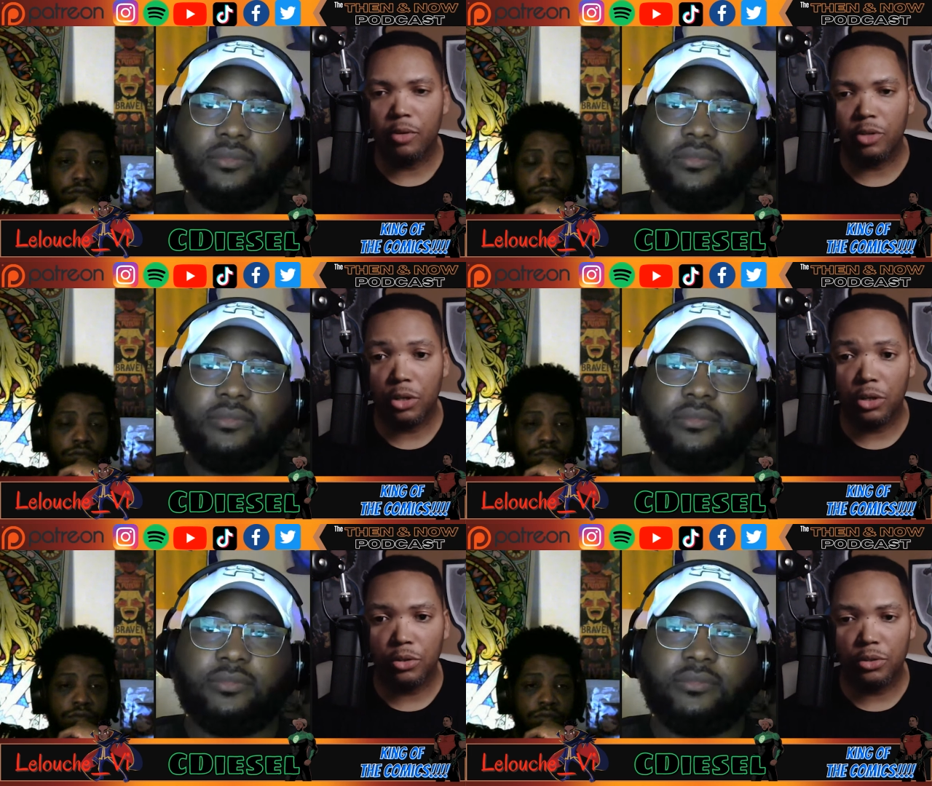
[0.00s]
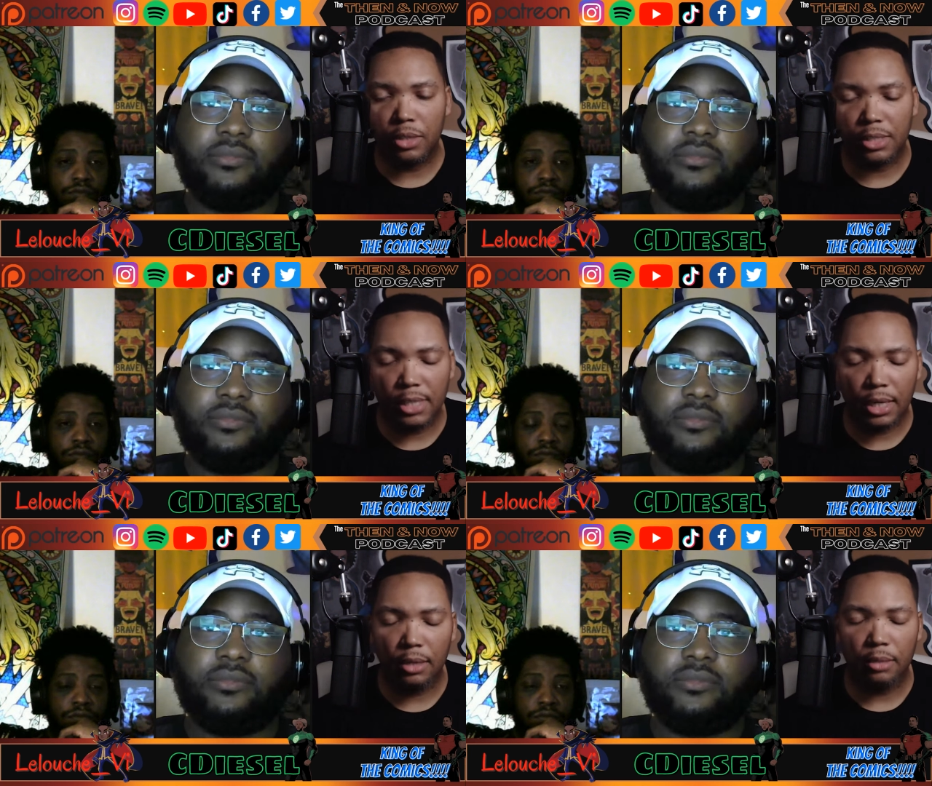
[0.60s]
Speaker 1: Returns, the
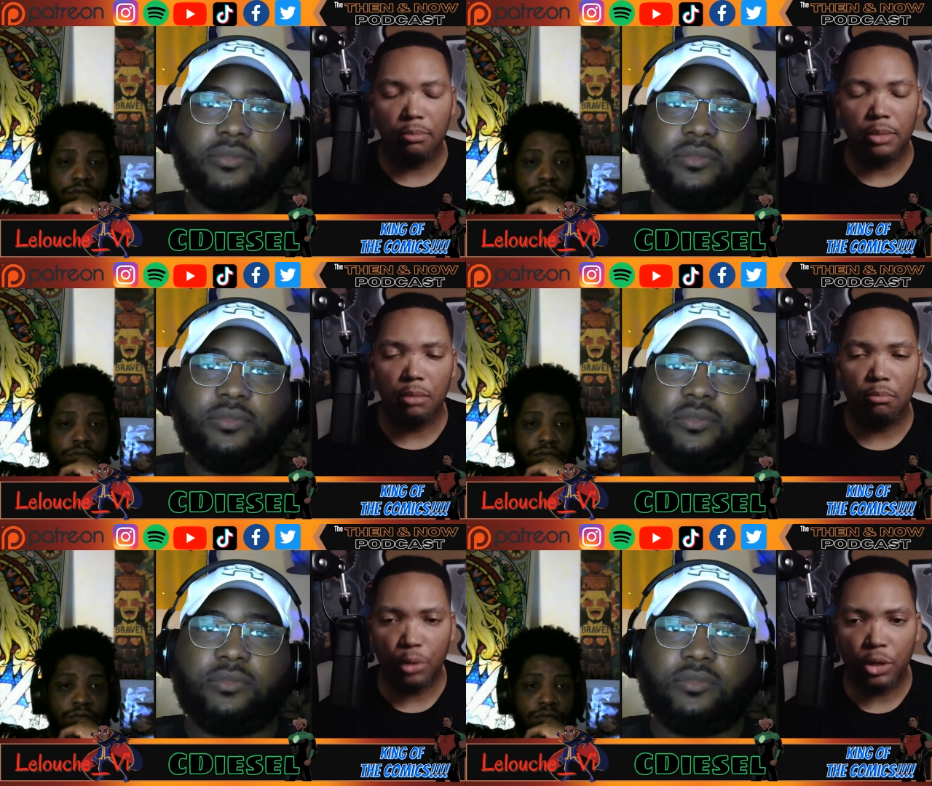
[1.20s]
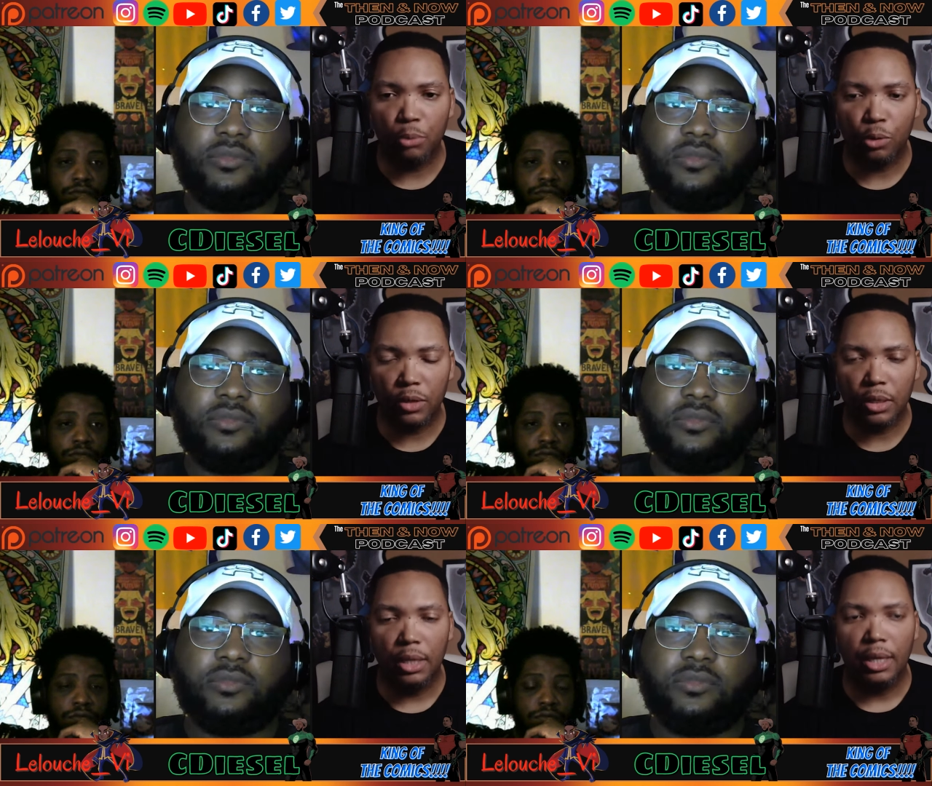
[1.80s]
second Tim Burton
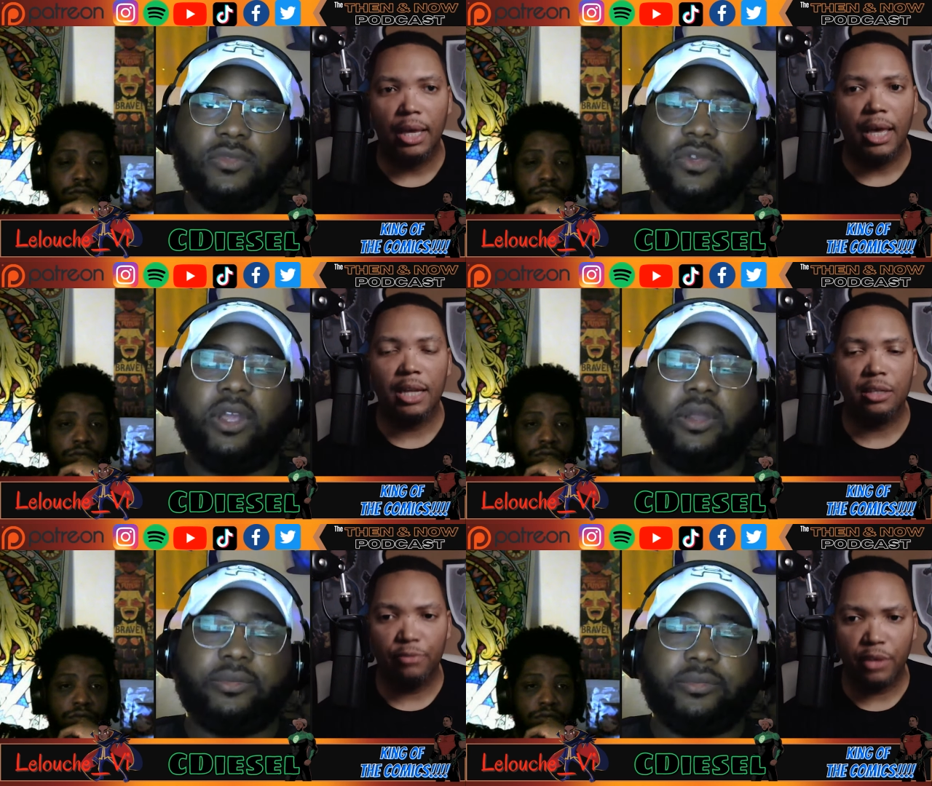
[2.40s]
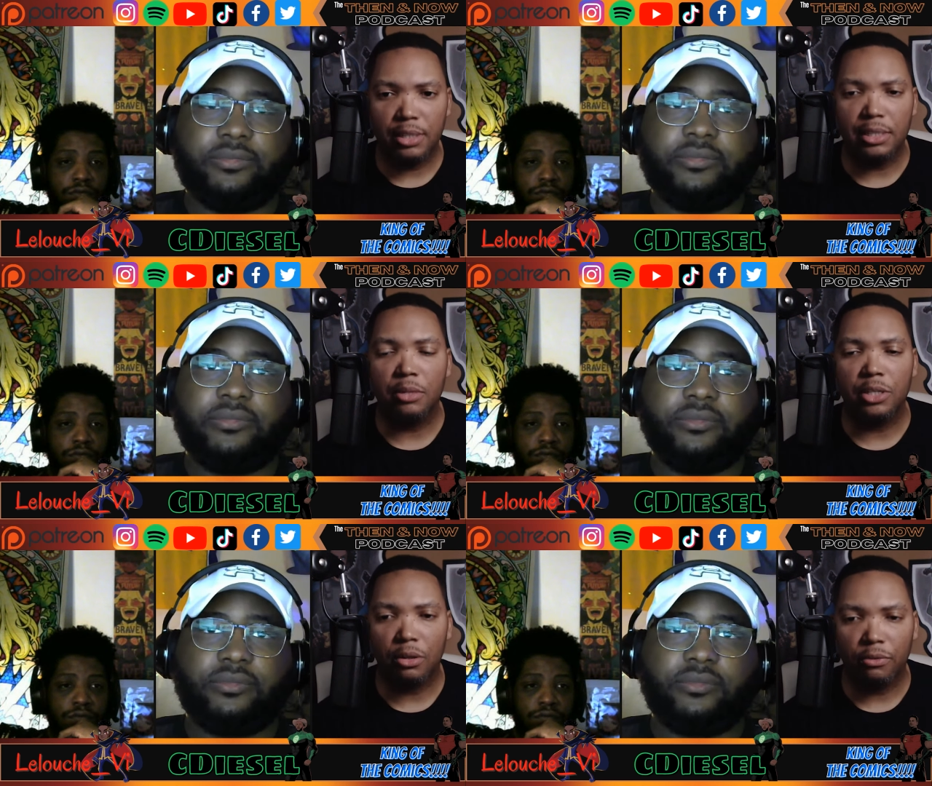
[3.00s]
movie, and it's fun to see
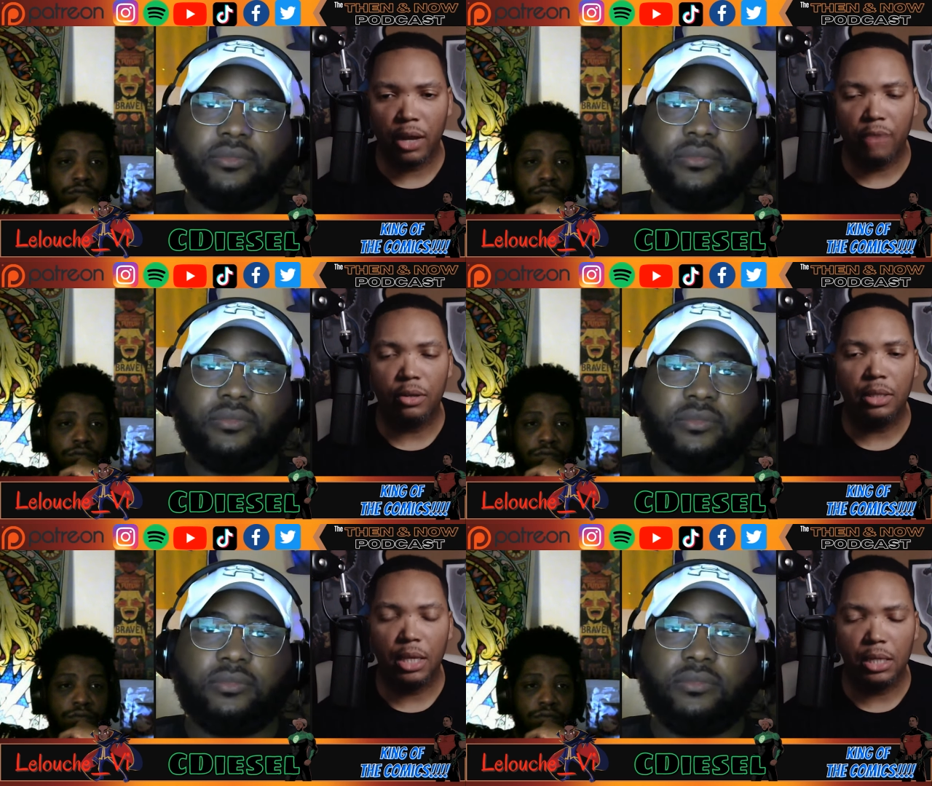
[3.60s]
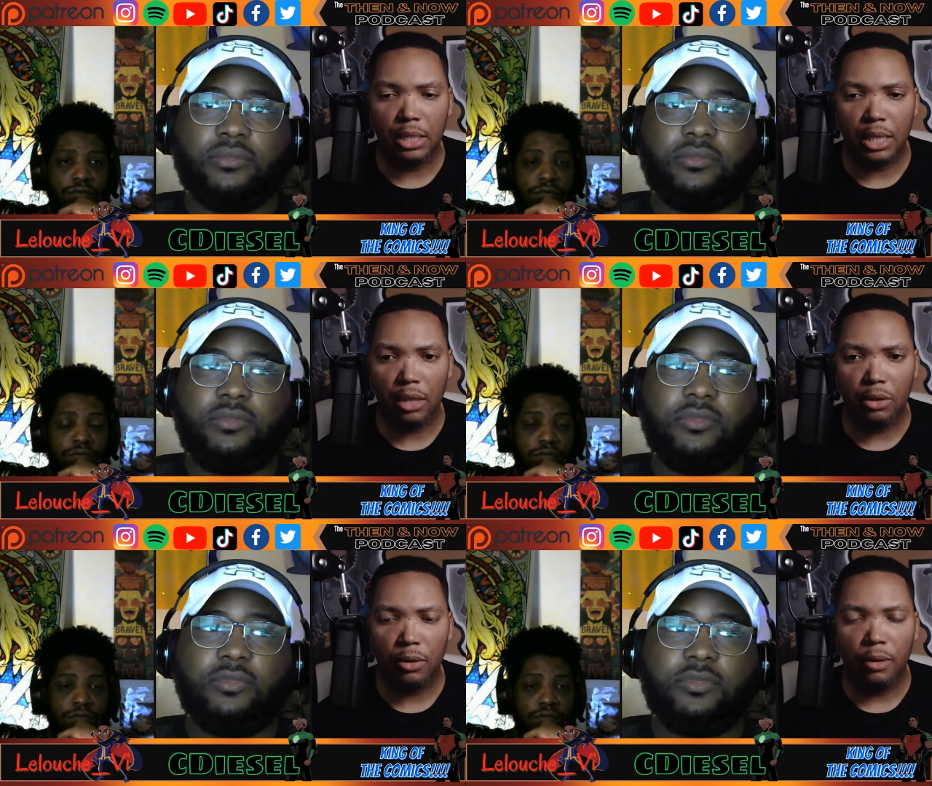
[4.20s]
Michelle Pfeiffer and Keaton
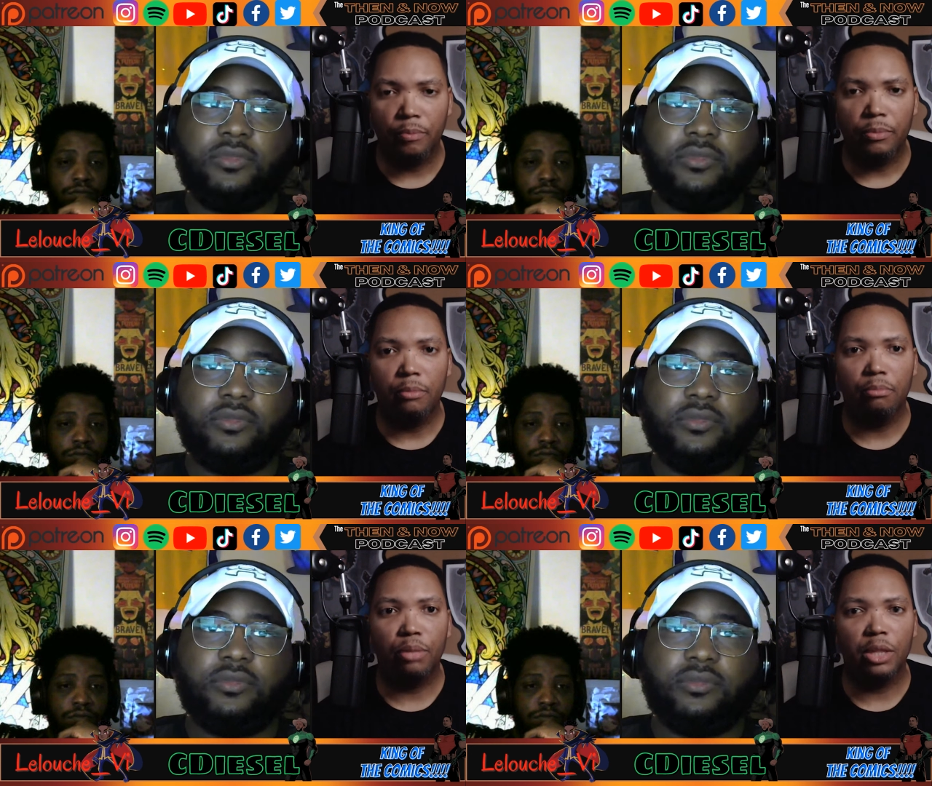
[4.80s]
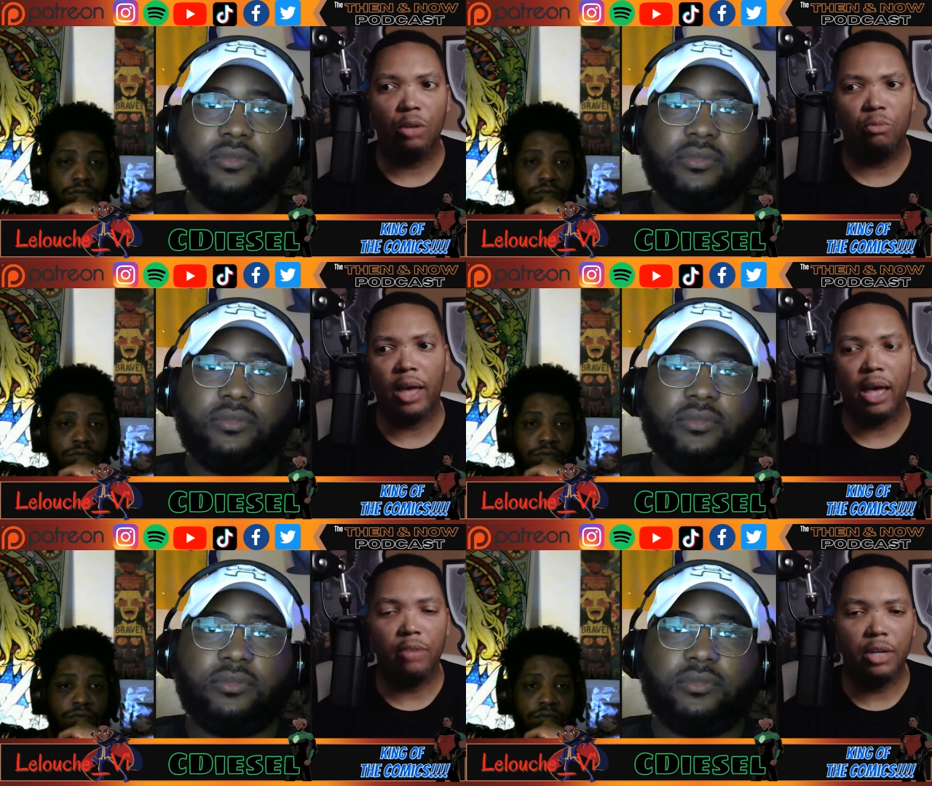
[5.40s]
together, but they don't
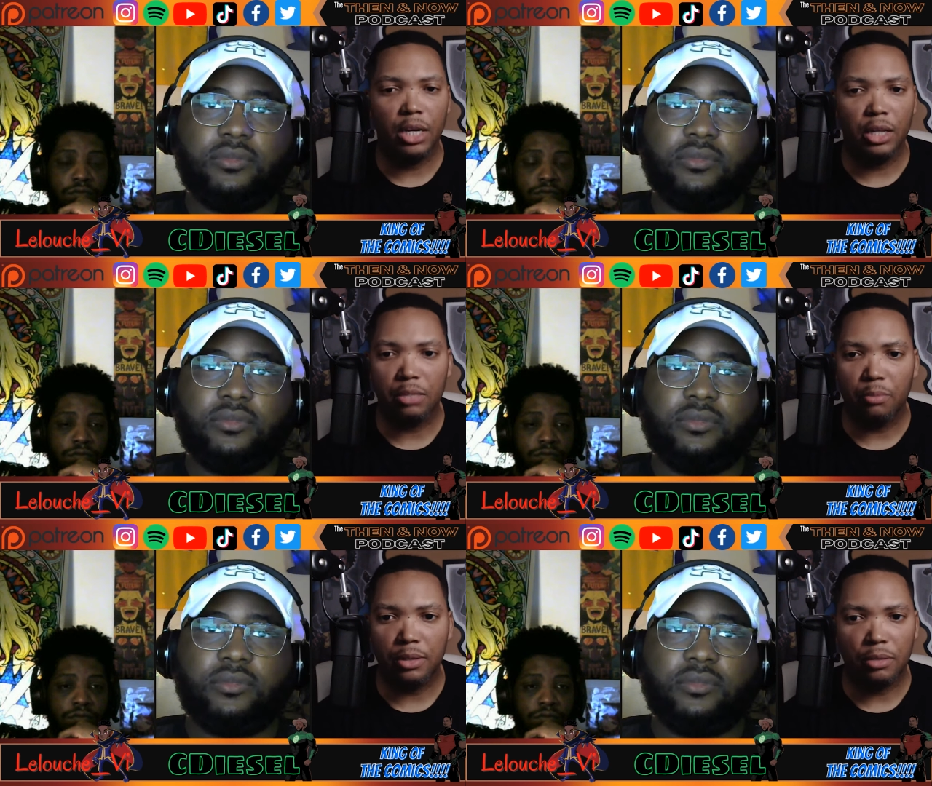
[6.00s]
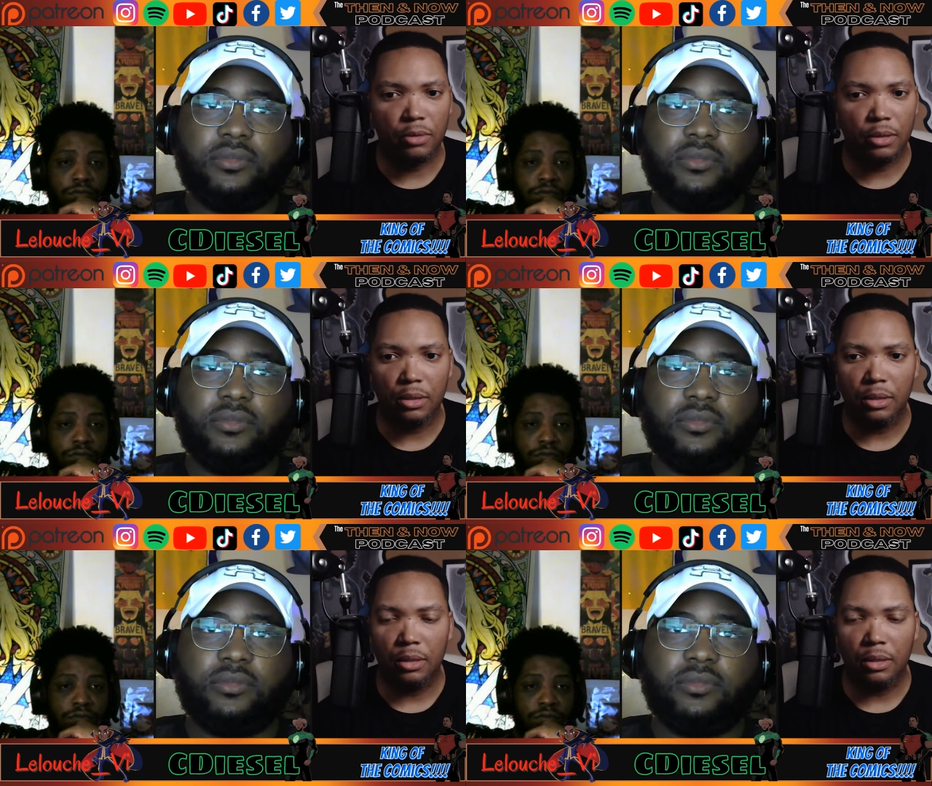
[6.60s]
have nearly as much of a